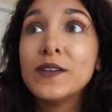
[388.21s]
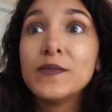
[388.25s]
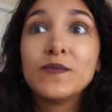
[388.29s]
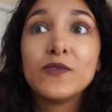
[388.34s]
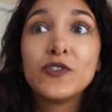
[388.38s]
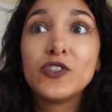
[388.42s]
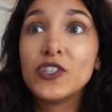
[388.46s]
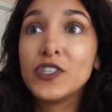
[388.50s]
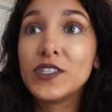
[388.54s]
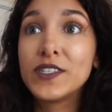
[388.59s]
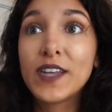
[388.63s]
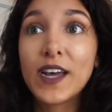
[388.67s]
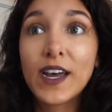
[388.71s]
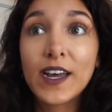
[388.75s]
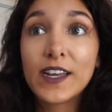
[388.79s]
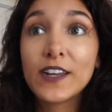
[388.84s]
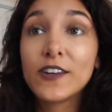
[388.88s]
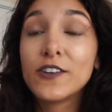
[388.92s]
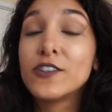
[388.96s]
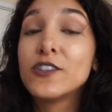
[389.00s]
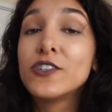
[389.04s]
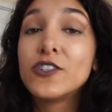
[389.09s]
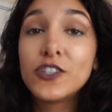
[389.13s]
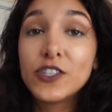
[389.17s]
She's
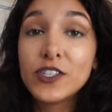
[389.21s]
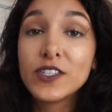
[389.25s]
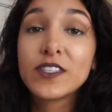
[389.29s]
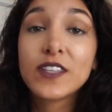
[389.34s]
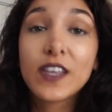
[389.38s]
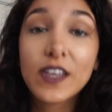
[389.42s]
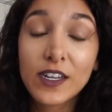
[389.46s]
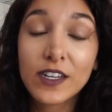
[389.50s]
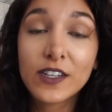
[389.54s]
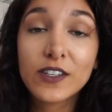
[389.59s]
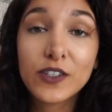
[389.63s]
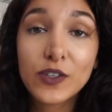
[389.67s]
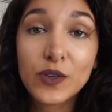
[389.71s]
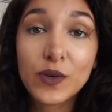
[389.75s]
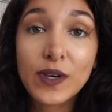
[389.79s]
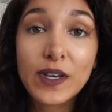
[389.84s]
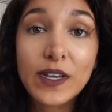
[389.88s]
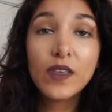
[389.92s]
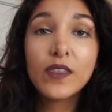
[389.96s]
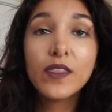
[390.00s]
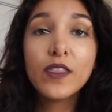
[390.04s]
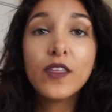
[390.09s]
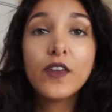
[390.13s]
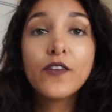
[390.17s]
tired, she's gonna do
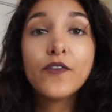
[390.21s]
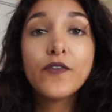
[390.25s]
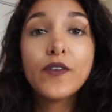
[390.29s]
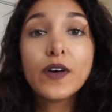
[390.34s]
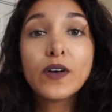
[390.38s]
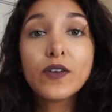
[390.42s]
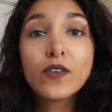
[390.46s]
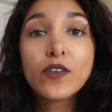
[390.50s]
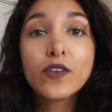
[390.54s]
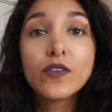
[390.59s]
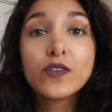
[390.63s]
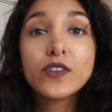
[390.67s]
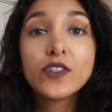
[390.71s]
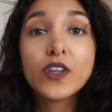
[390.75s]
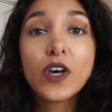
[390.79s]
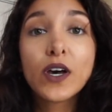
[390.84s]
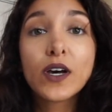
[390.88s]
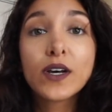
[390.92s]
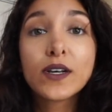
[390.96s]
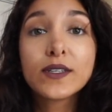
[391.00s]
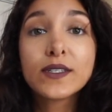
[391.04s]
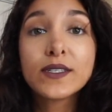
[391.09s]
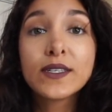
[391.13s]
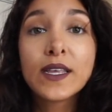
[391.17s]
it. They're Velcro
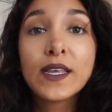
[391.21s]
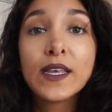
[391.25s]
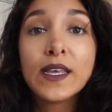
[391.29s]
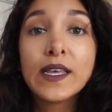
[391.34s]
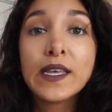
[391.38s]
dogs.